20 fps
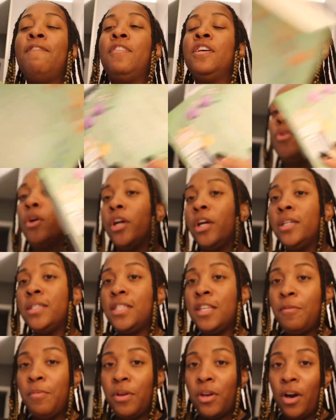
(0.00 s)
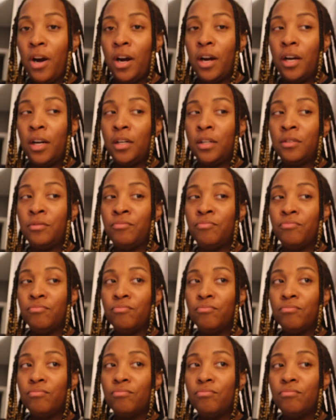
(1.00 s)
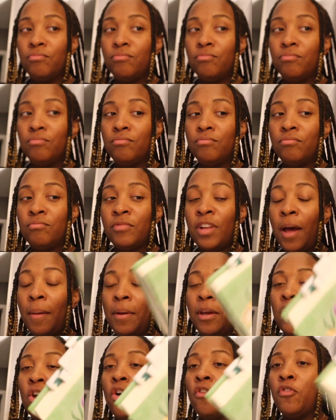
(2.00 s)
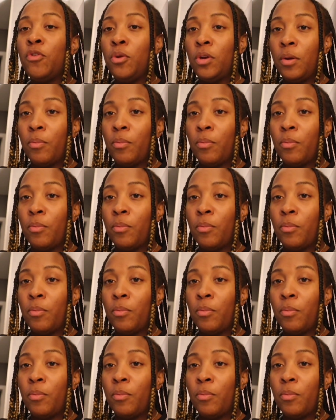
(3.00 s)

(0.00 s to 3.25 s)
this is on your TBR, let me know if you end